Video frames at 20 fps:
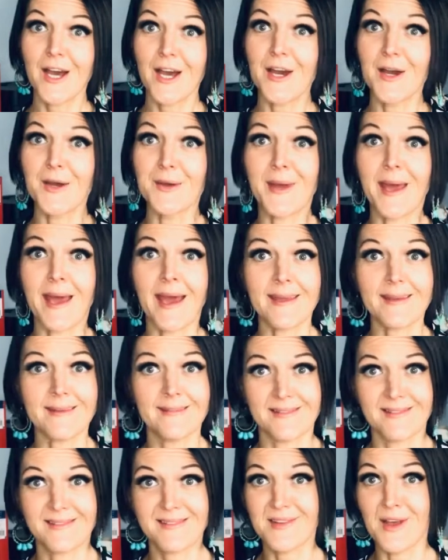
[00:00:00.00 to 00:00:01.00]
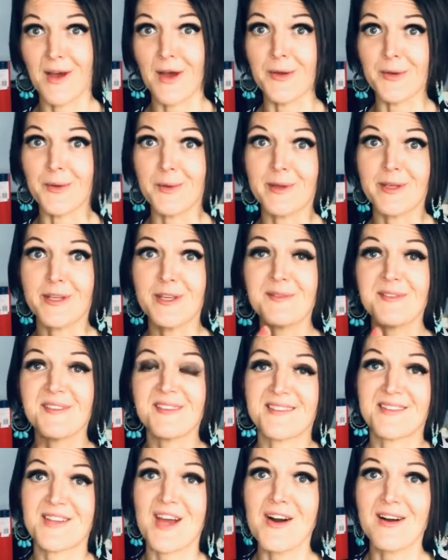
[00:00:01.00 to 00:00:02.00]
Okay, so you've
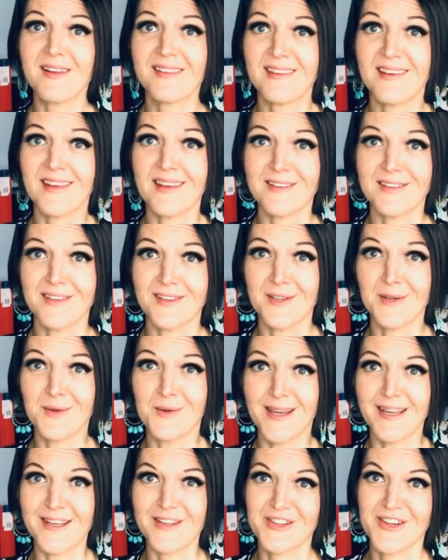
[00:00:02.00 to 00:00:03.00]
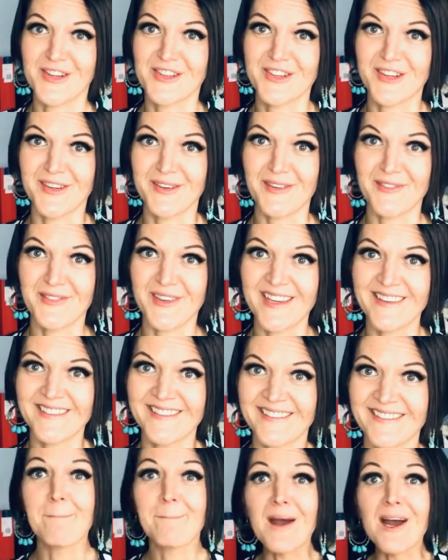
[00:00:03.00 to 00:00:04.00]
started your literature review,
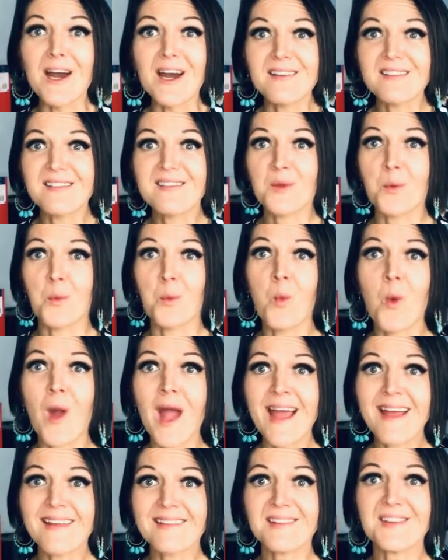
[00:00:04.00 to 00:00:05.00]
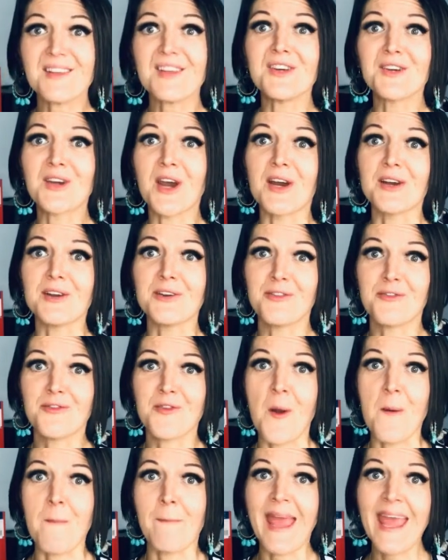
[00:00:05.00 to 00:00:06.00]
but where do you go
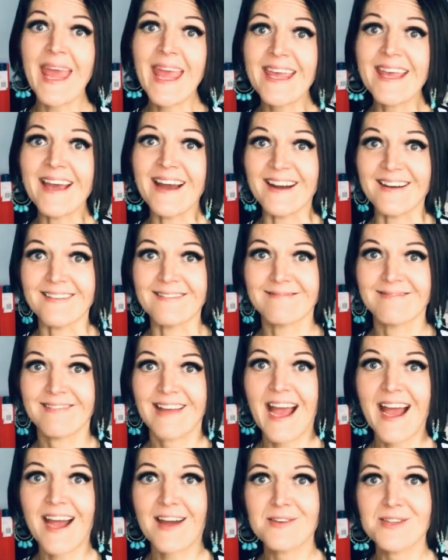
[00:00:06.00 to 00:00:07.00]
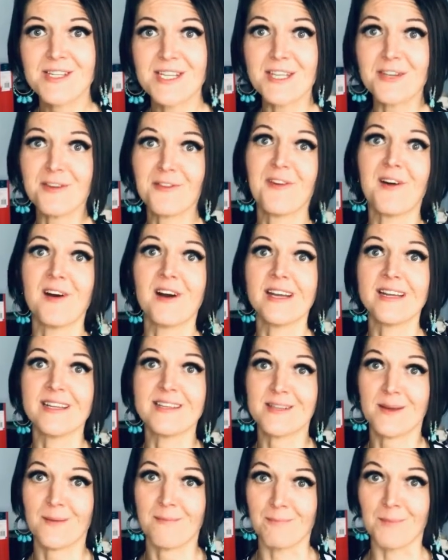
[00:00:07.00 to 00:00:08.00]
from here? How do you
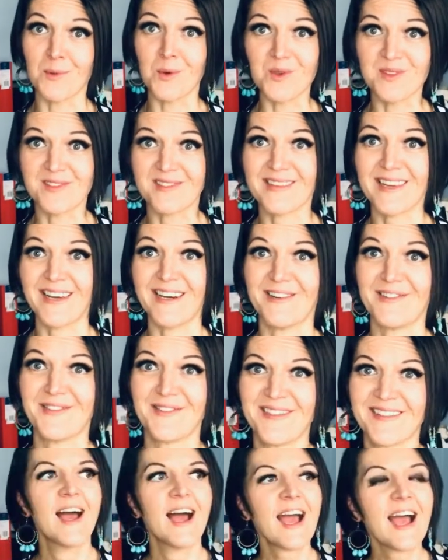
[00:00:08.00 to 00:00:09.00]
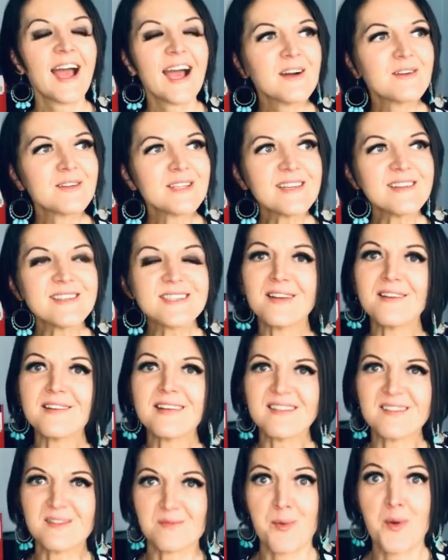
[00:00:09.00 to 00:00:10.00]
find more stuff? How do you do
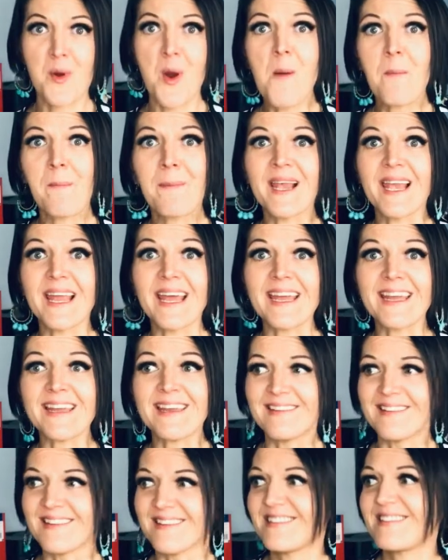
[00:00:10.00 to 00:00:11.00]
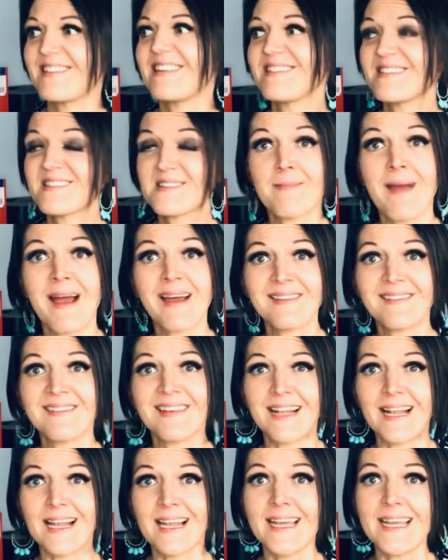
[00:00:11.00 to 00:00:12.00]
this properly,
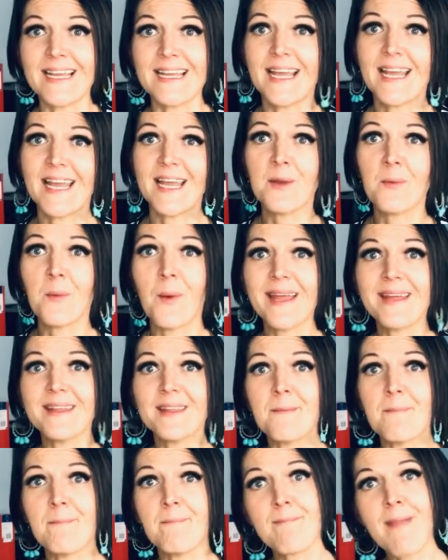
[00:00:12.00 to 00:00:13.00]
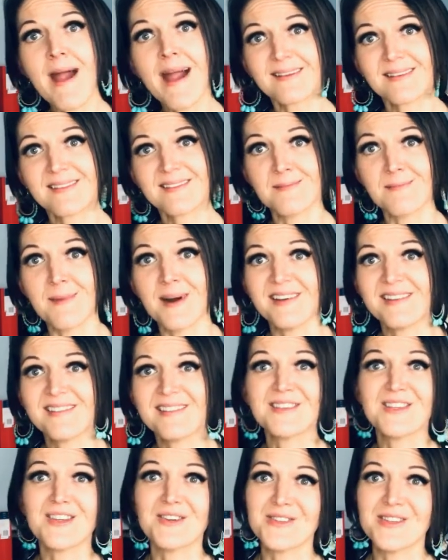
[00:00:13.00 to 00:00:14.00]
systematically, in a way that
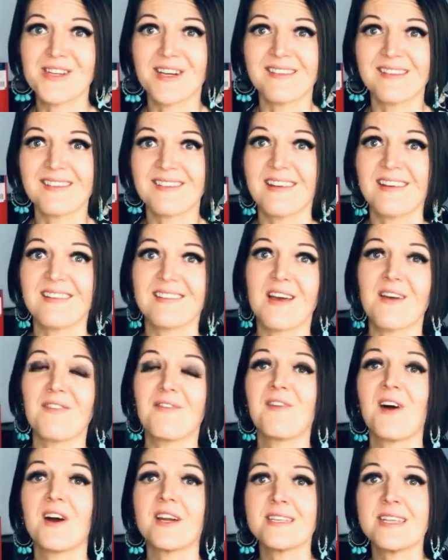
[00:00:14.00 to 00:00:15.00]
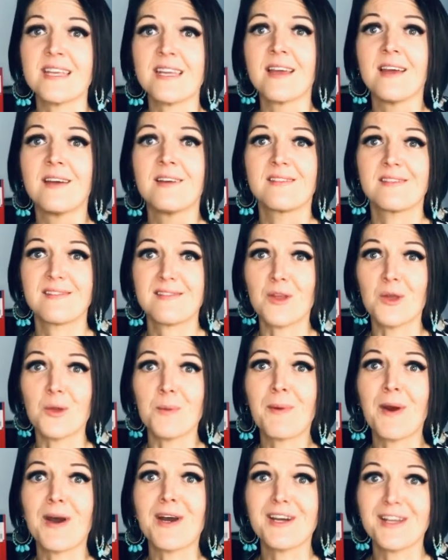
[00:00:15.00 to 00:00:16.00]
maximizes your chances of finding
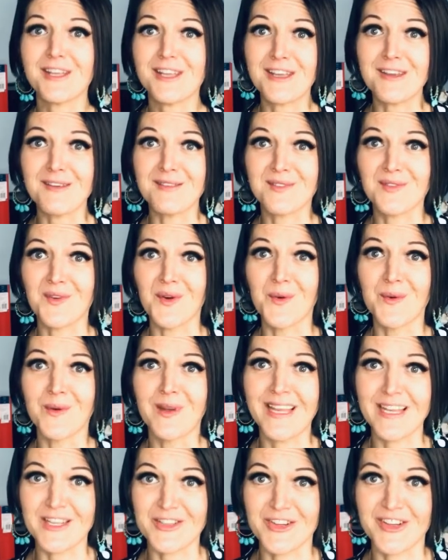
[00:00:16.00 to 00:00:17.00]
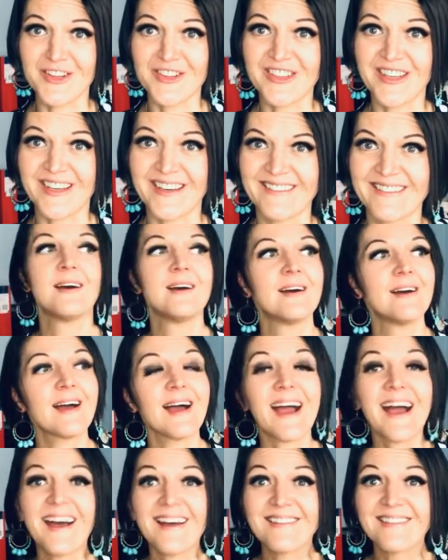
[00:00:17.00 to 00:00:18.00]
super useful literature?
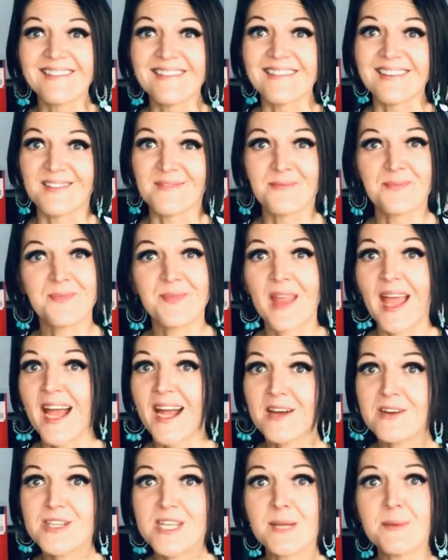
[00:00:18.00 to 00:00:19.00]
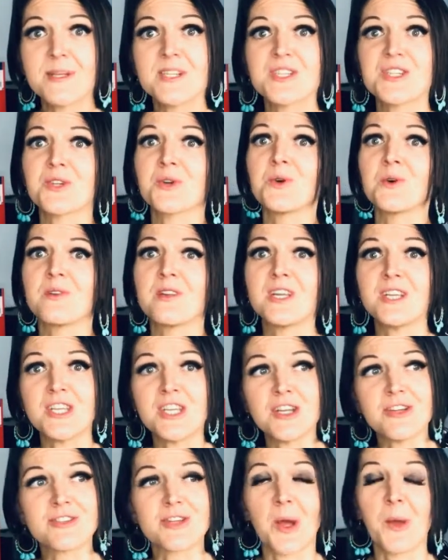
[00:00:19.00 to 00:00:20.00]
And how do you ensure that
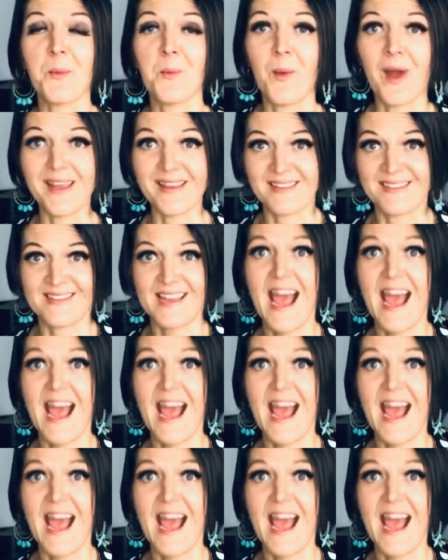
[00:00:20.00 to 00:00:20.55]
you don't waste